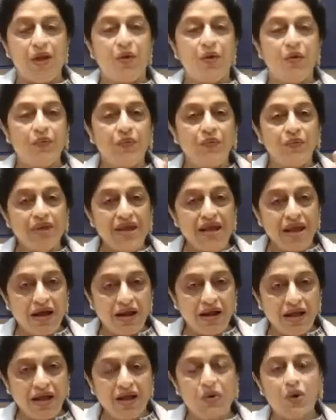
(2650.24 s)
We
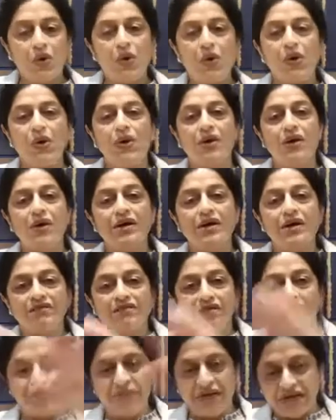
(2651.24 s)
allow all
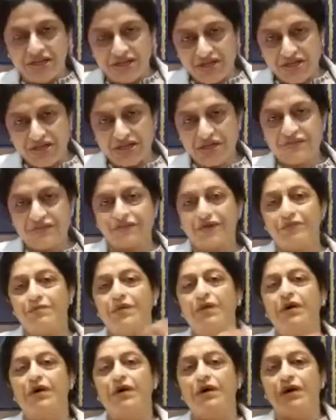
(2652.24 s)
our patients from
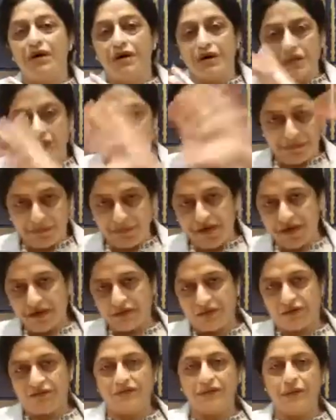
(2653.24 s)
all the
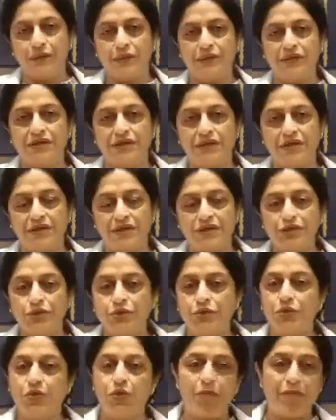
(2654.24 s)
part of the world
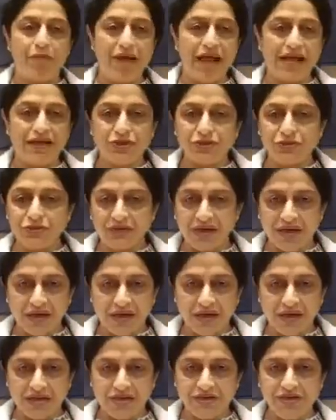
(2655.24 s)
to go back to their
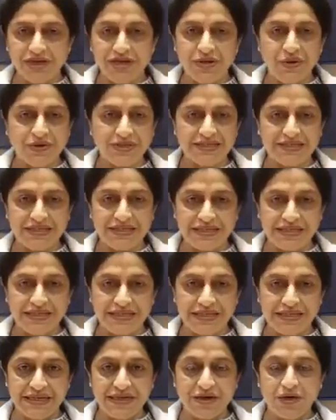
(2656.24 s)
country or
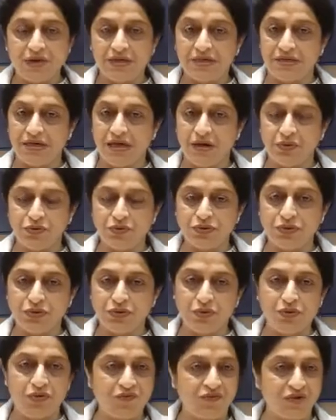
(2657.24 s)
city or town to
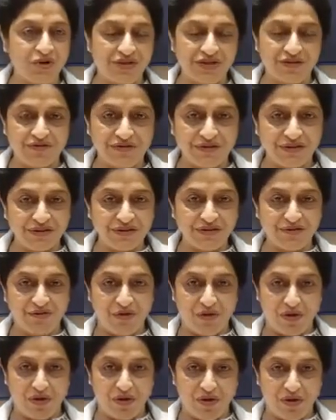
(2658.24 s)
go for their further
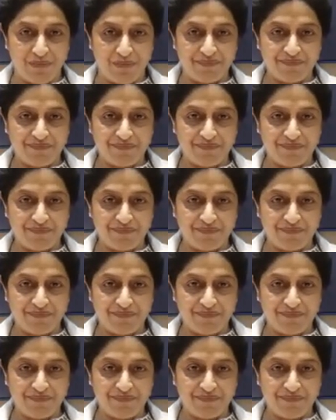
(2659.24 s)
follow-up.